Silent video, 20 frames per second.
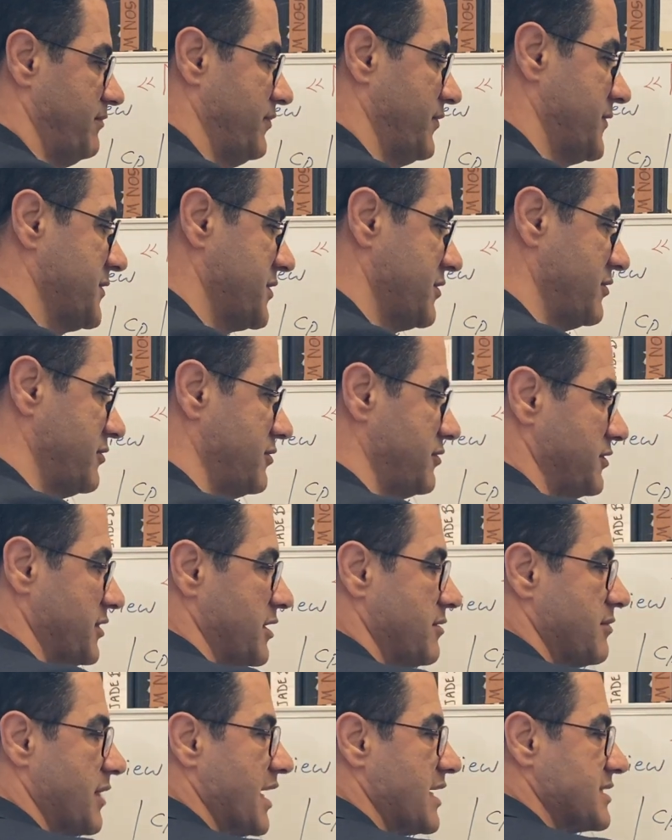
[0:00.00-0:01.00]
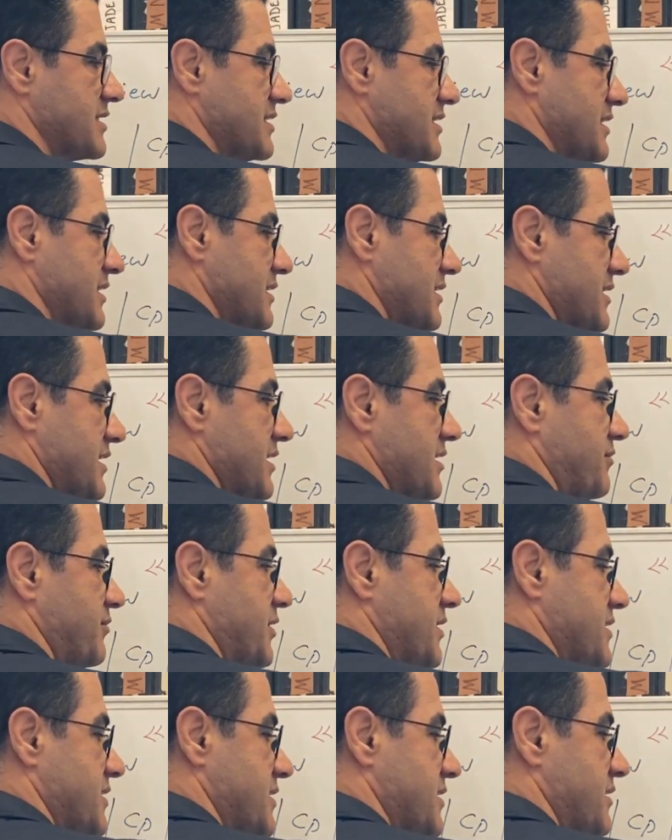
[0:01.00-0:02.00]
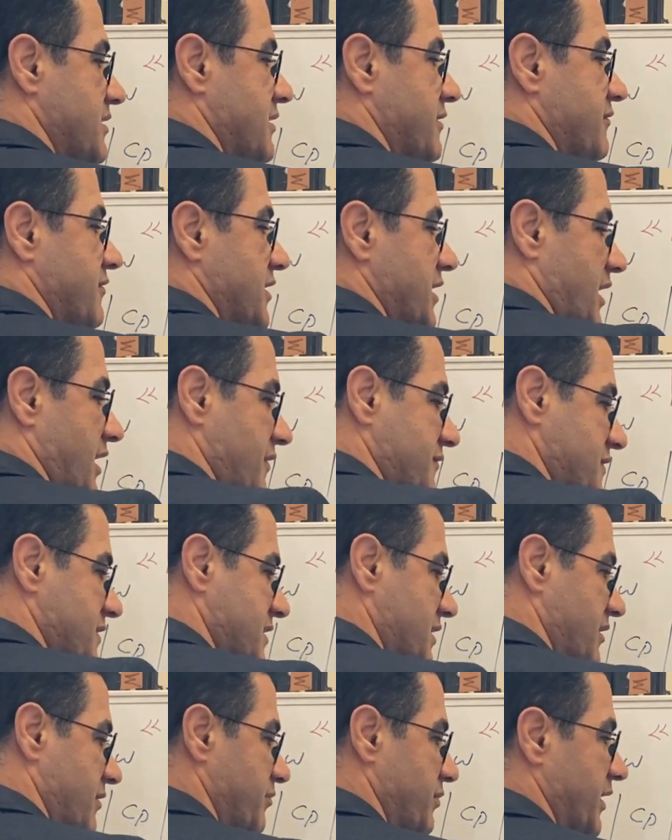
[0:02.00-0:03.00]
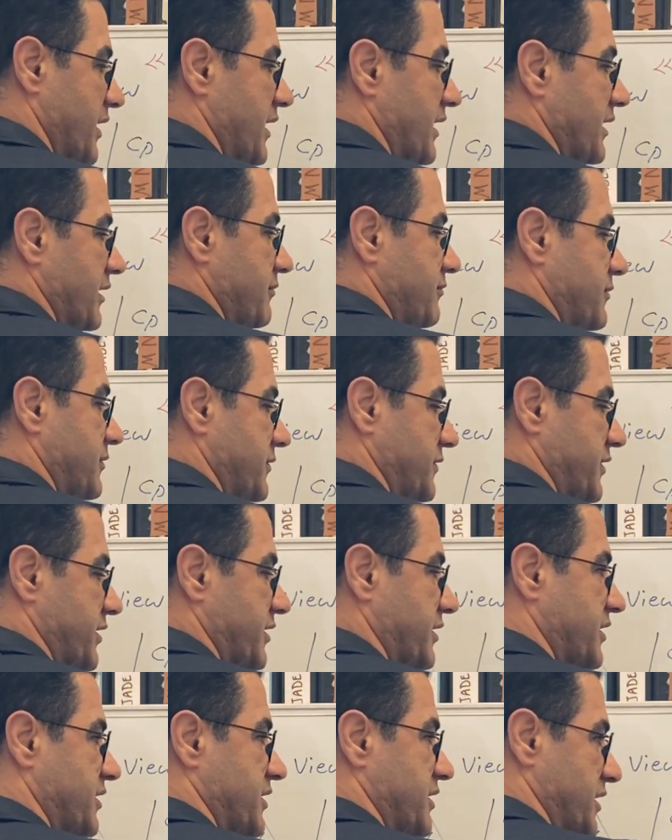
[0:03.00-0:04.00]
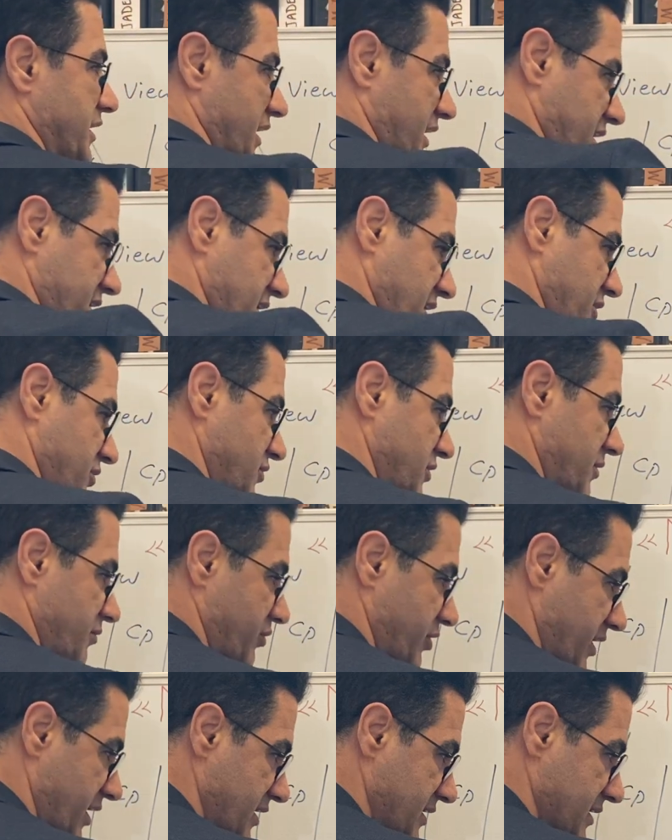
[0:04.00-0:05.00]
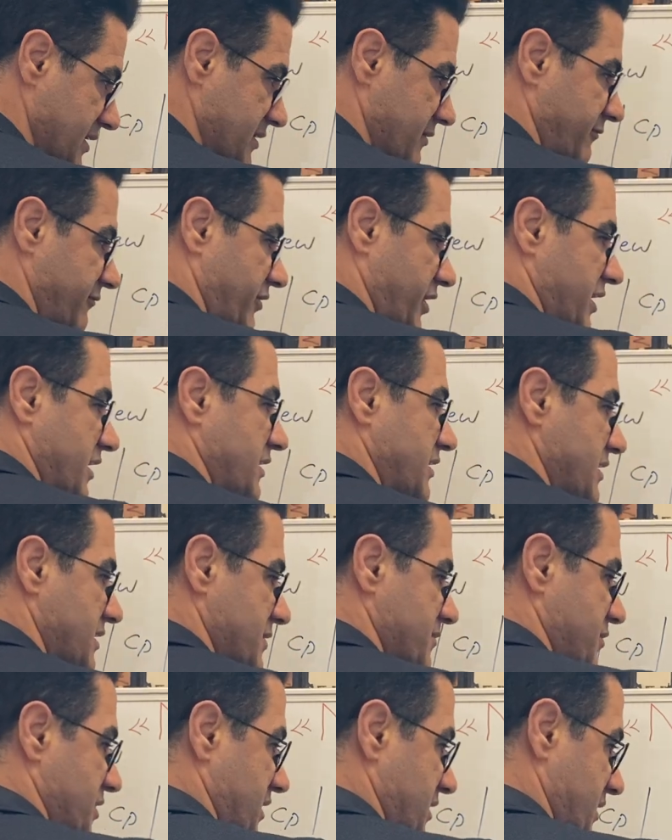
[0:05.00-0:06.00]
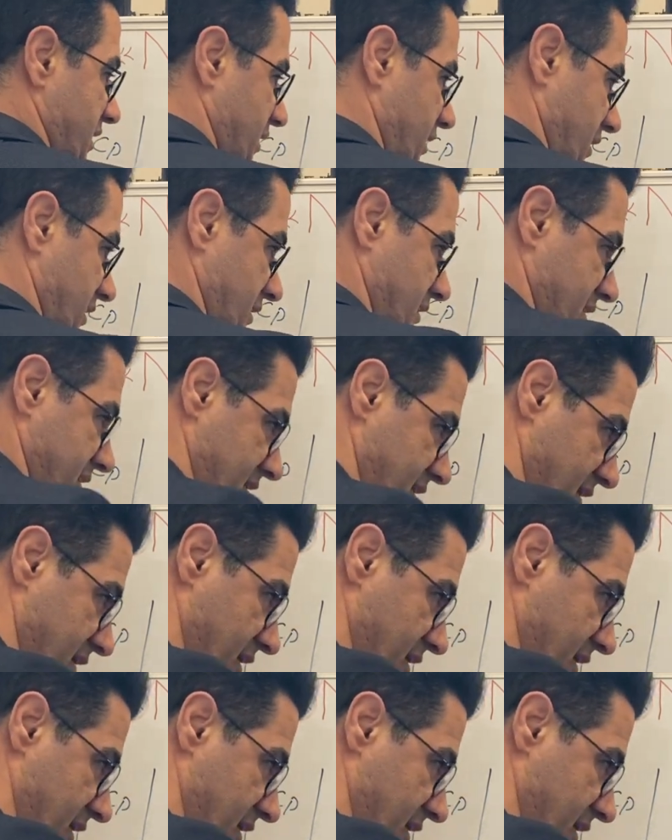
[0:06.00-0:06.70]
So imagine that here posteriorly we have cerebellum. They're connecting to the brainstem via these peduncles.